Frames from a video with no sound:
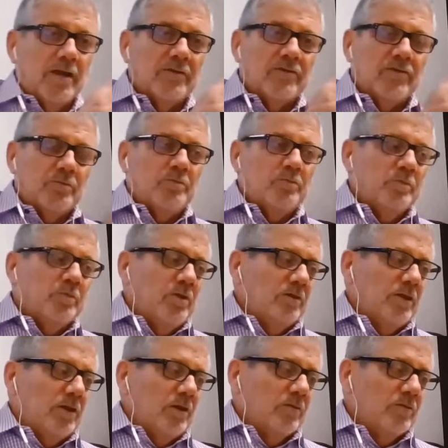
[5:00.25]
that,
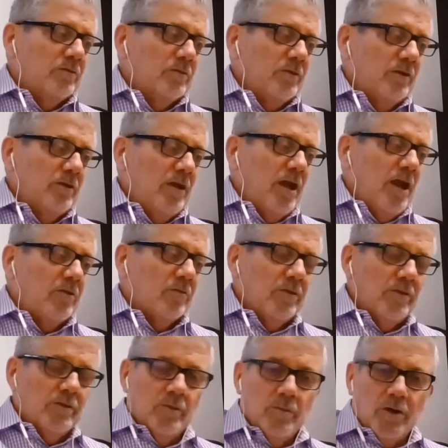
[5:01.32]

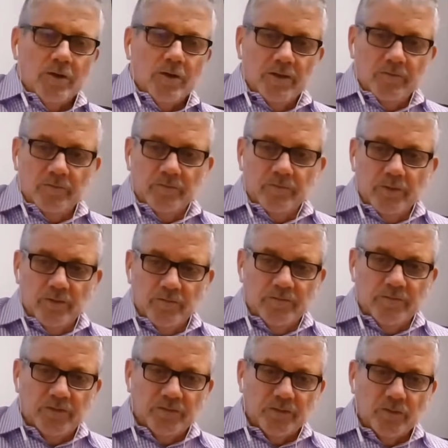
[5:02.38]
entering the market with a
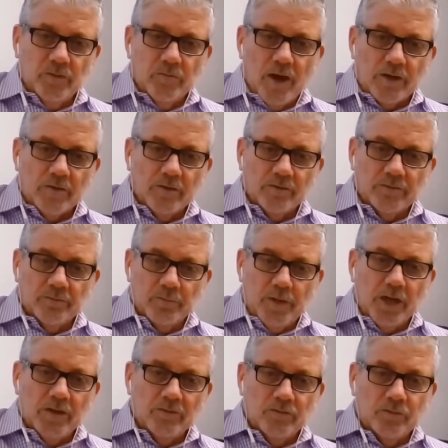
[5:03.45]
physical records
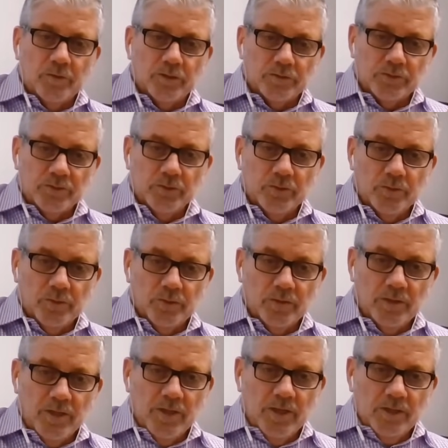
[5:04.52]
management tool
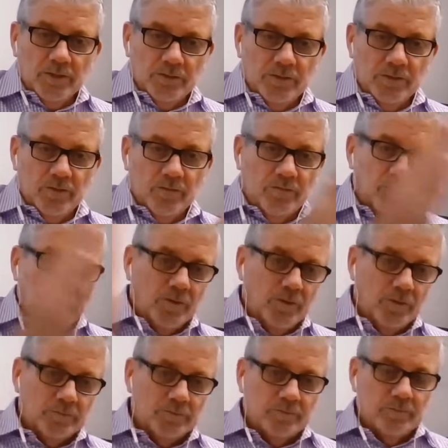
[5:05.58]
to a
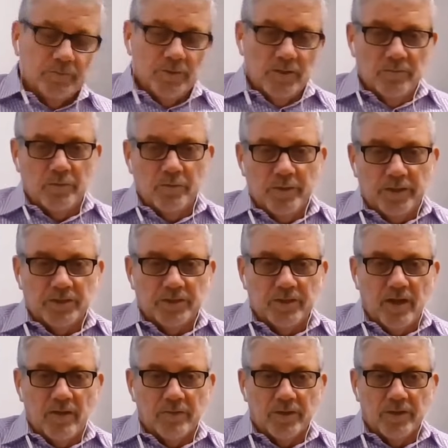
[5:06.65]
full information
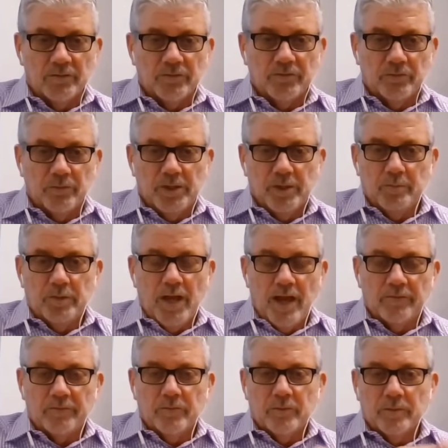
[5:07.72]
governance suite
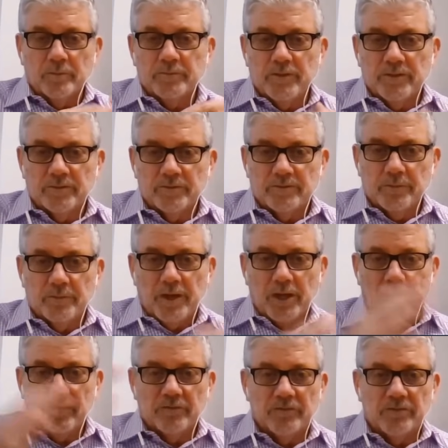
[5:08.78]
platform to
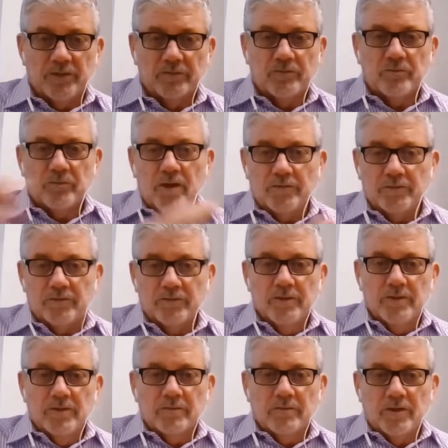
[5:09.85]
manage things across
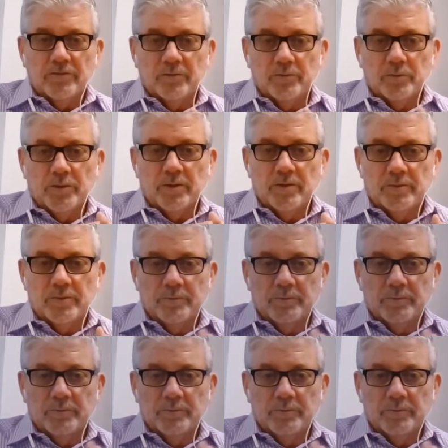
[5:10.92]
the board.